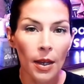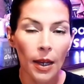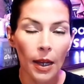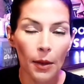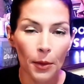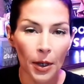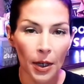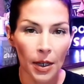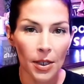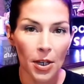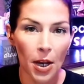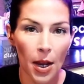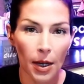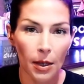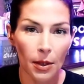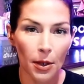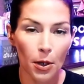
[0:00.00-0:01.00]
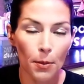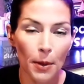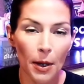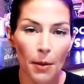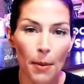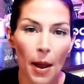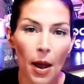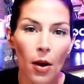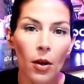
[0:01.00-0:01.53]
and we're going to talk a little bit
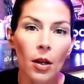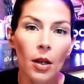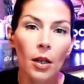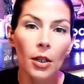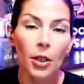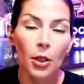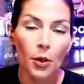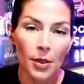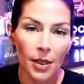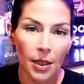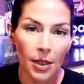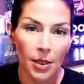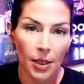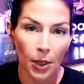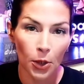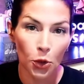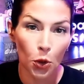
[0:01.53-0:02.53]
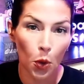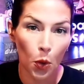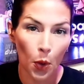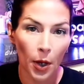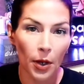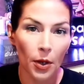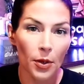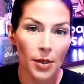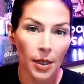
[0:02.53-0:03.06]
about using essential
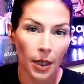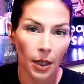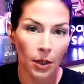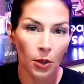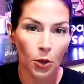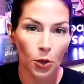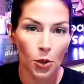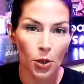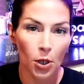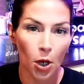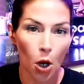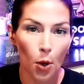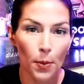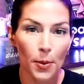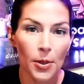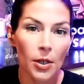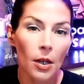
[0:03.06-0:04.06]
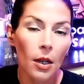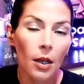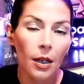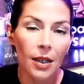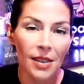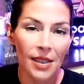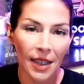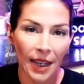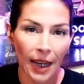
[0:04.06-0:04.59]
oils in your soaps
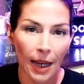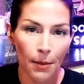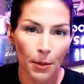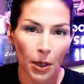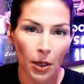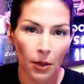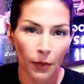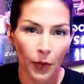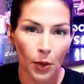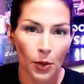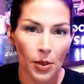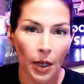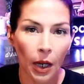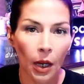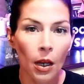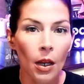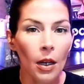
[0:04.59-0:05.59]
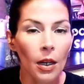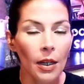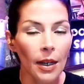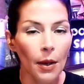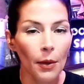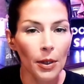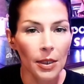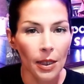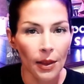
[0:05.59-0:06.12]
because it can be confusing. Now,
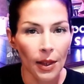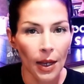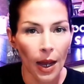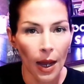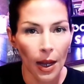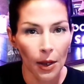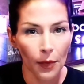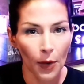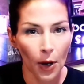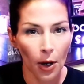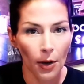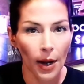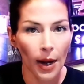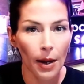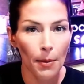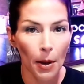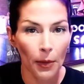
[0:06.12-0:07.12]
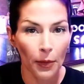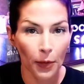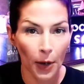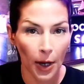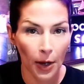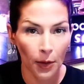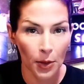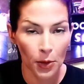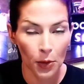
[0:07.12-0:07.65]
we did the IFRA about
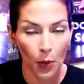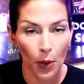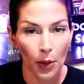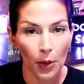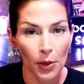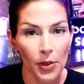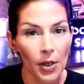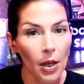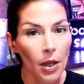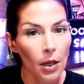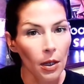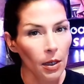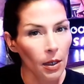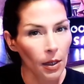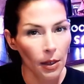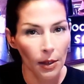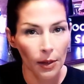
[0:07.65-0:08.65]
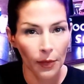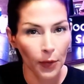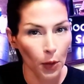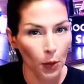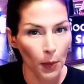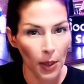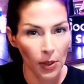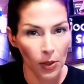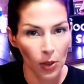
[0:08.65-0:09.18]
fragrance oils a few
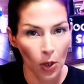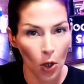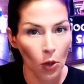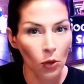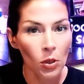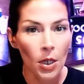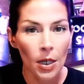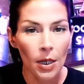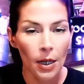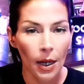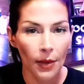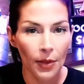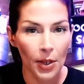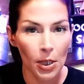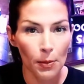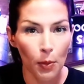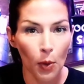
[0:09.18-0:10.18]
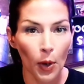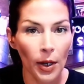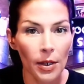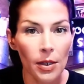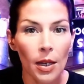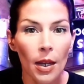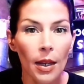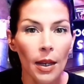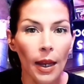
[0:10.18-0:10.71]
weeks ago at this point,
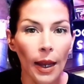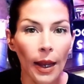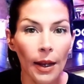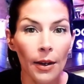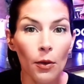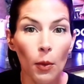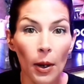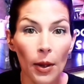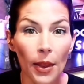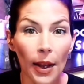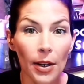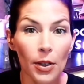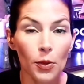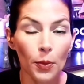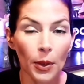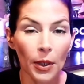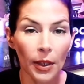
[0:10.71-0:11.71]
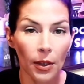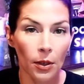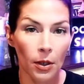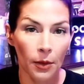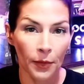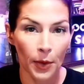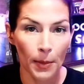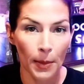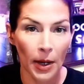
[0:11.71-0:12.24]
and while that is really good
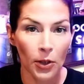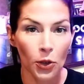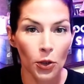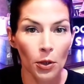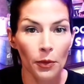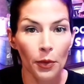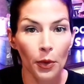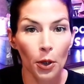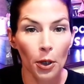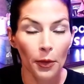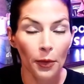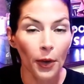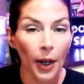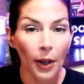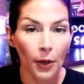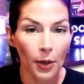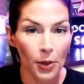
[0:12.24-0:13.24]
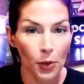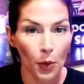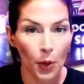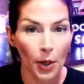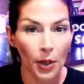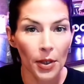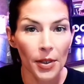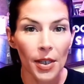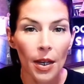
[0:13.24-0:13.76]
information for fragrance
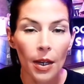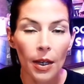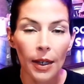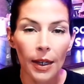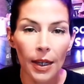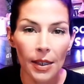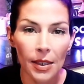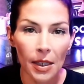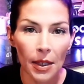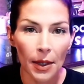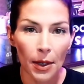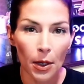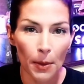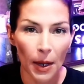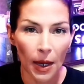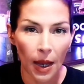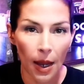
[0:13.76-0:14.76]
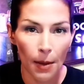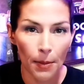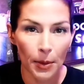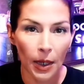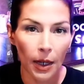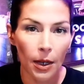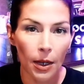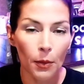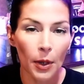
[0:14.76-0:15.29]
oils, it gets a little bit
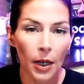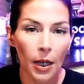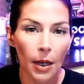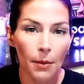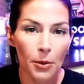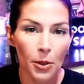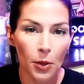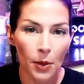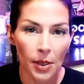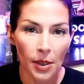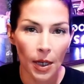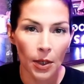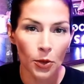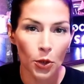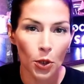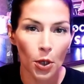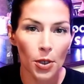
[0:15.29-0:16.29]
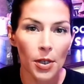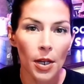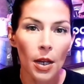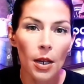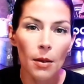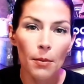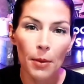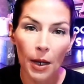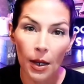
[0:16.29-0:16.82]
complicated when it comes to essentials
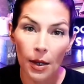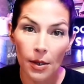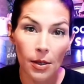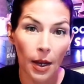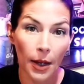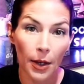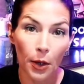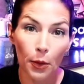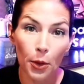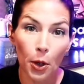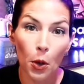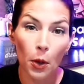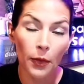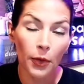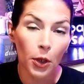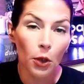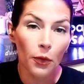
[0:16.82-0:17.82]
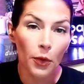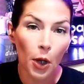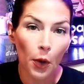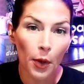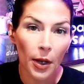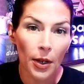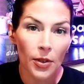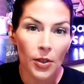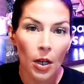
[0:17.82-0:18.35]
because I don't know if you've
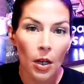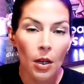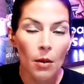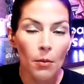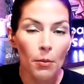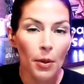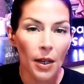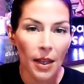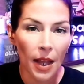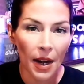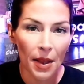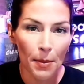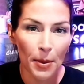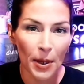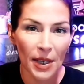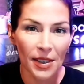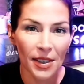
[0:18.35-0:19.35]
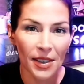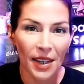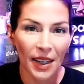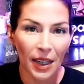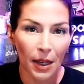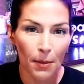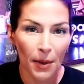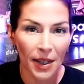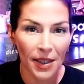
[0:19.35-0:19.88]
noticed, but a lot of the places I
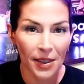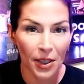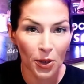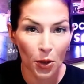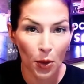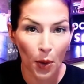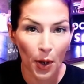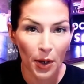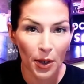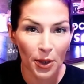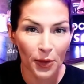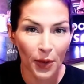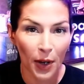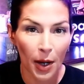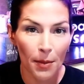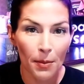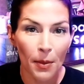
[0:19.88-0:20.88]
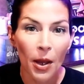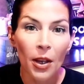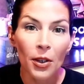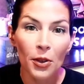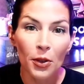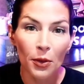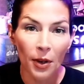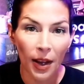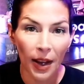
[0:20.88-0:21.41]
get my essential oils from
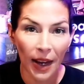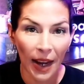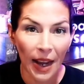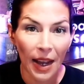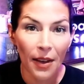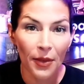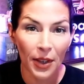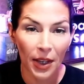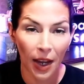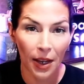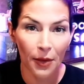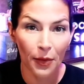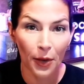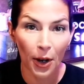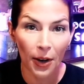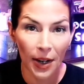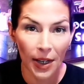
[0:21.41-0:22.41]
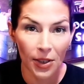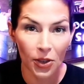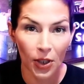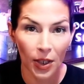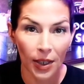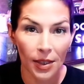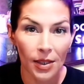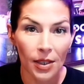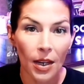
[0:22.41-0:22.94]
do not have the IFRA
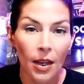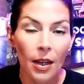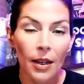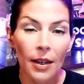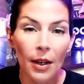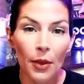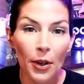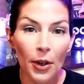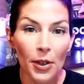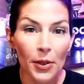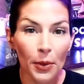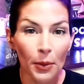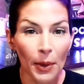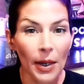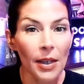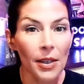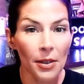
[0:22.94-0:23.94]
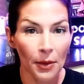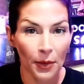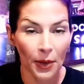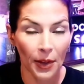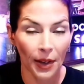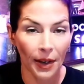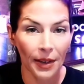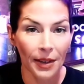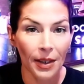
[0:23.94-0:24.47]
sheets. Now, there is a reason for
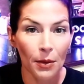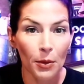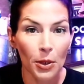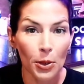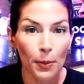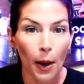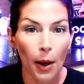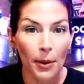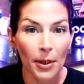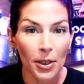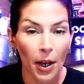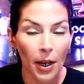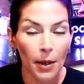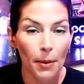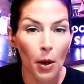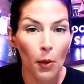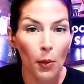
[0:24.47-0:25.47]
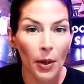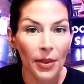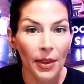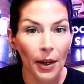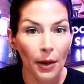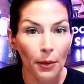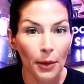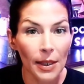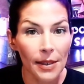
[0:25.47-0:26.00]
that, and we should probably talk about what
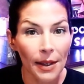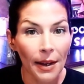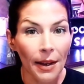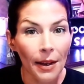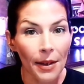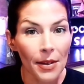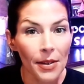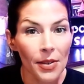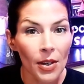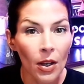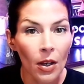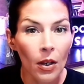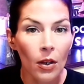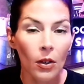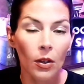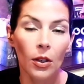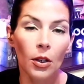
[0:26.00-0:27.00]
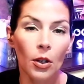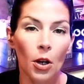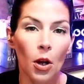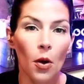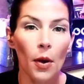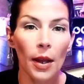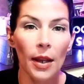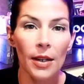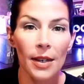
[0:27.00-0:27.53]
that reason is you
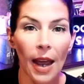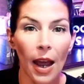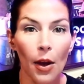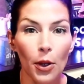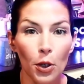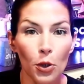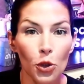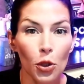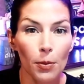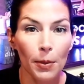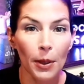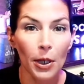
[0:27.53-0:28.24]
know, and how you should be